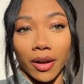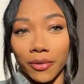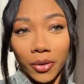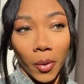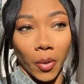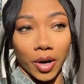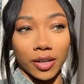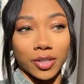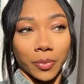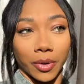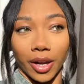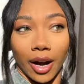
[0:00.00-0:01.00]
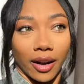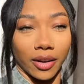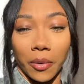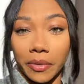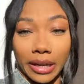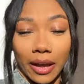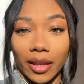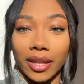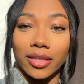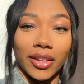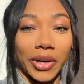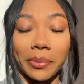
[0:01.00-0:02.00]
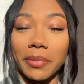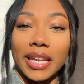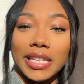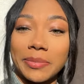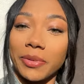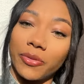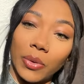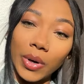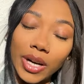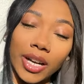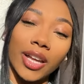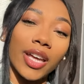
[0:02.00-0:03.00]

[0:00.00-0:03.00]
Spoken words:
Of course, we are going out like 30 minutes before